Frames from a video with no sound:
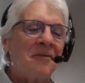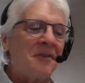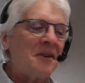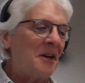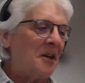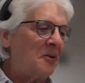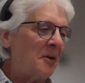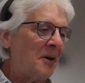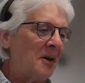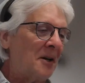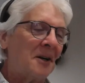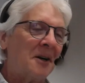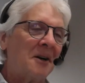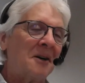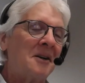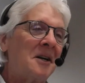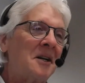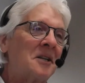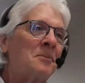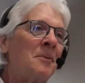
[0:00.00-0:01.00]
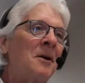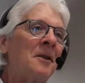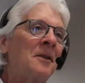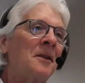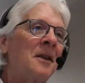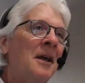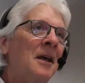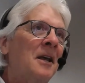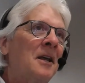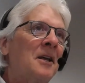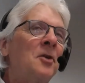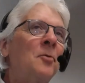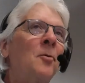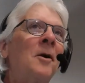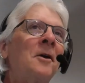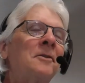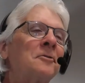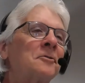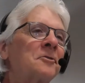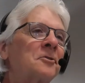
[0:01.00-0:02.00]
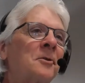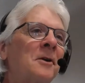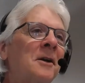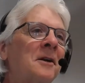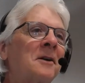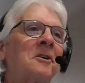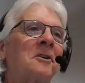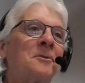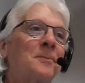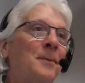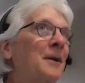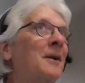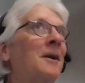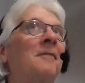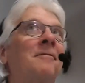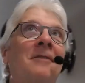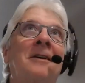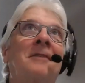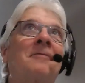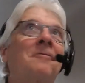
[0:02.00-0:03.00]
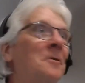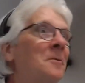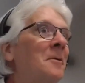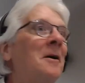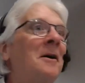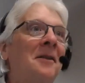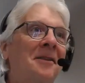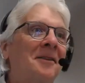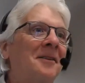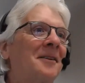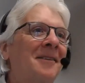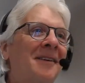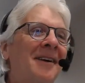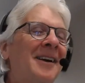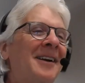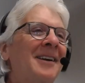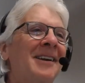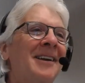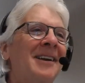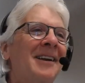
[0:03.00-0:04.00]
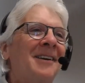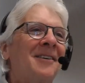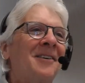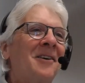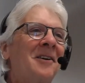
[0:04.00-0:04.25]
on that credit card next month. You want those credit cards paid off every month, right? We